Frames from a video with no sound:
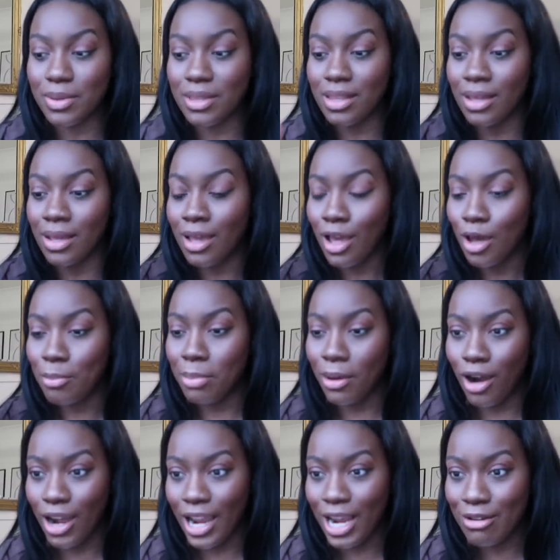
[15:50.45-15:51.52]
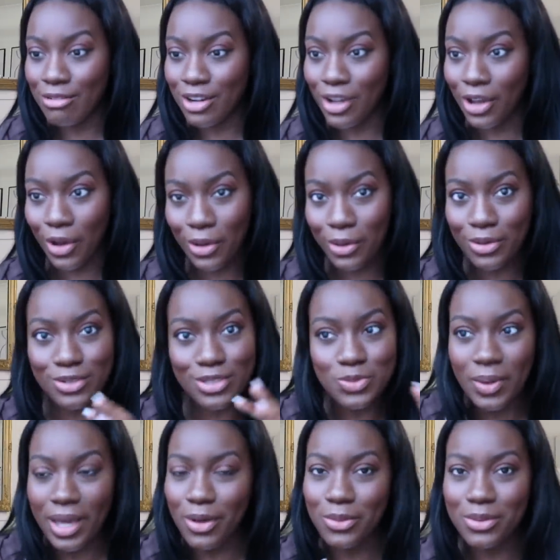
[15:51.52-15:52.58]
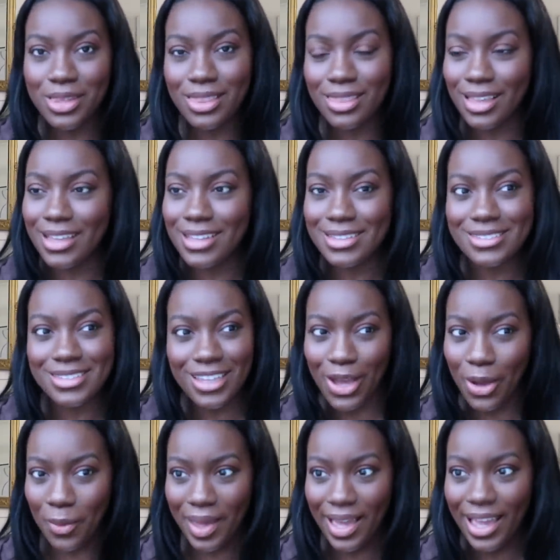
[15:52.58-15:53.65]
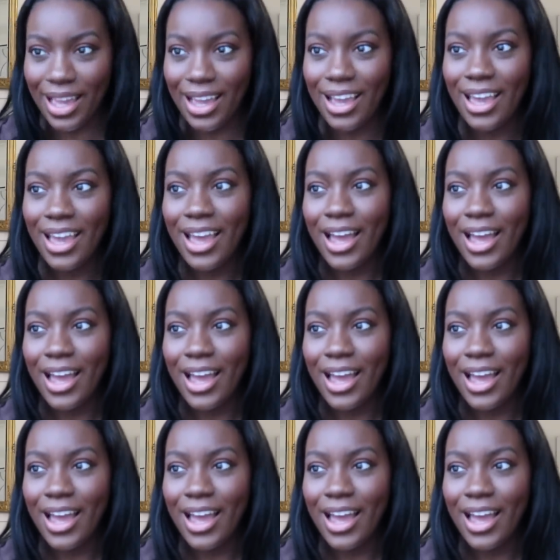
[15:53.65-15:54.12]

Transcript: where the bar area goes, where all the things are going,